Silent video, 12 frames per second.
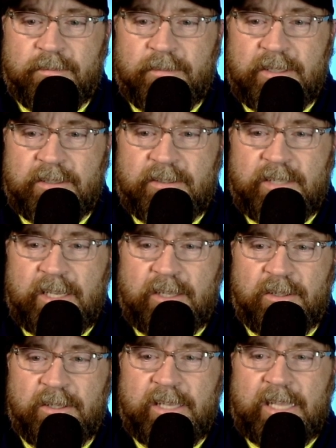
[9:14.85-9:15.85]
let's take a
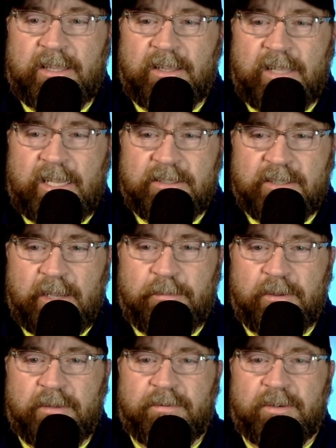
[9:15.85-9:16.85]
look at the last
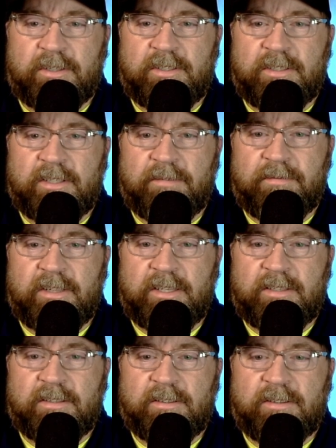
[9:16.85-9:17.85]
couple of verses of
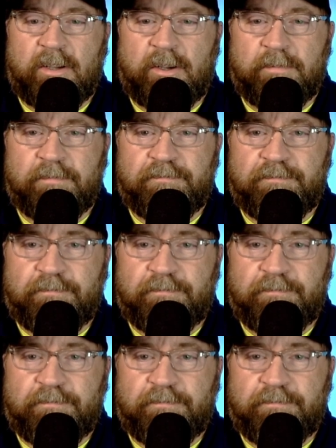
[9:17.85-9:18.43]
this psalm.